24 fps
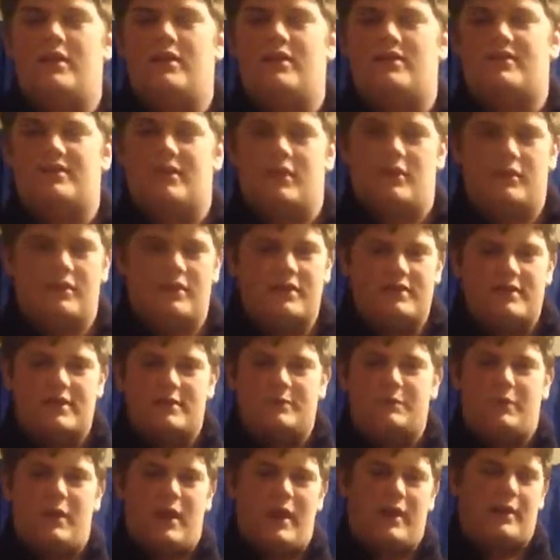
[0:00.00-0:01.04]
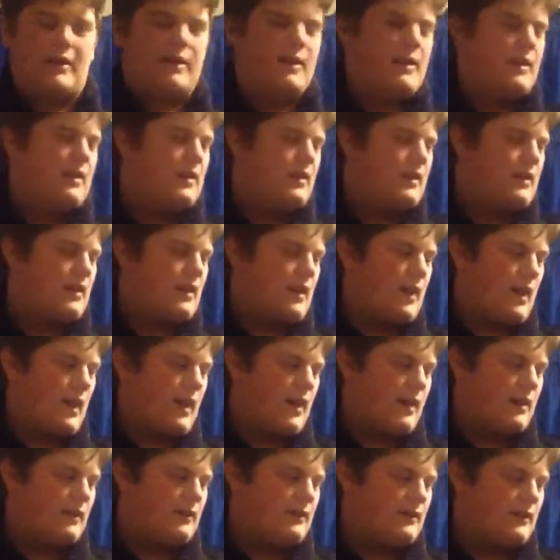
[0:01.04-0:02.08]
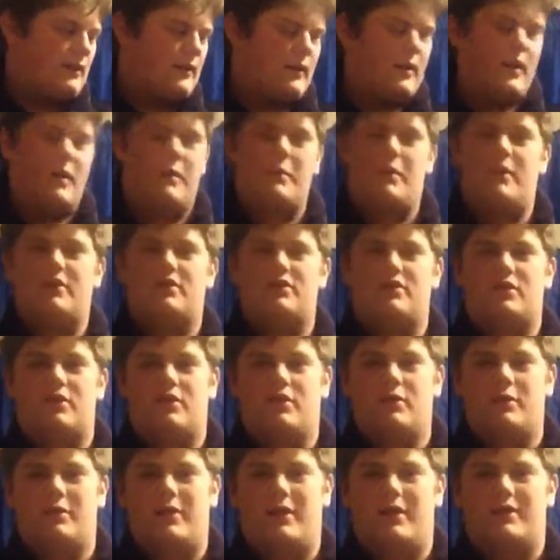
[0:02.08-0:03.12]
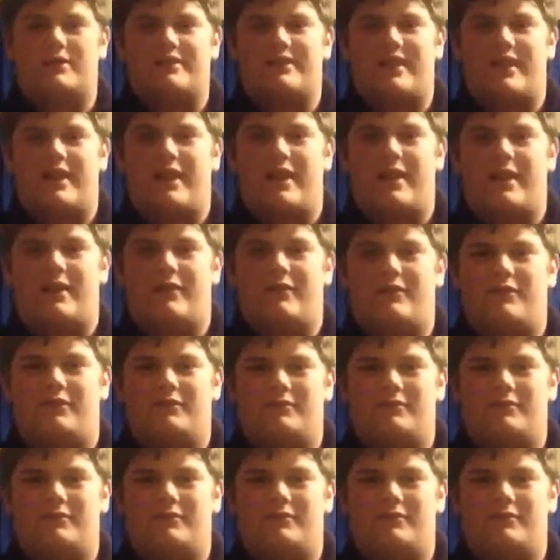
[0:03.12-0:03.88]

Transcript: So this is Blackie, and I can't wait to show you what else I have.